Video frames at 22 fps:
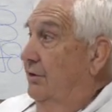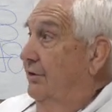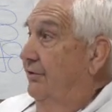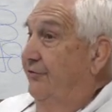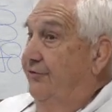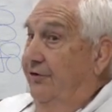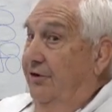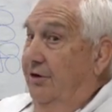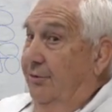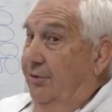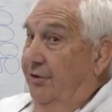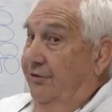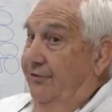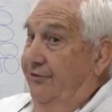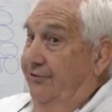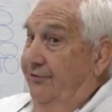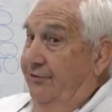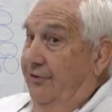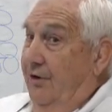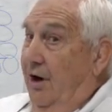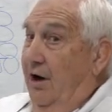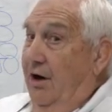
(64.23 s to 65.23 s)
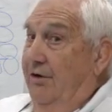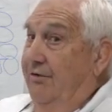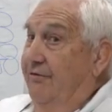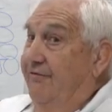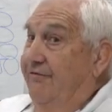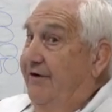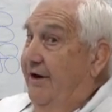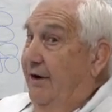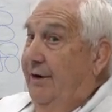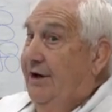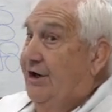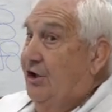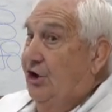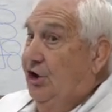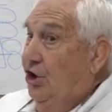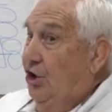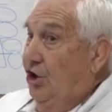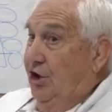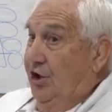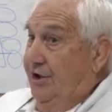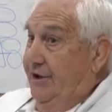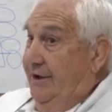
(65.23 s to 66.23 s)
consumers aren't very
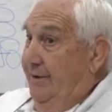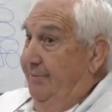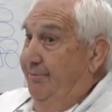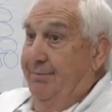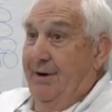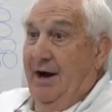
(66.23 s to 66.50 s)
good at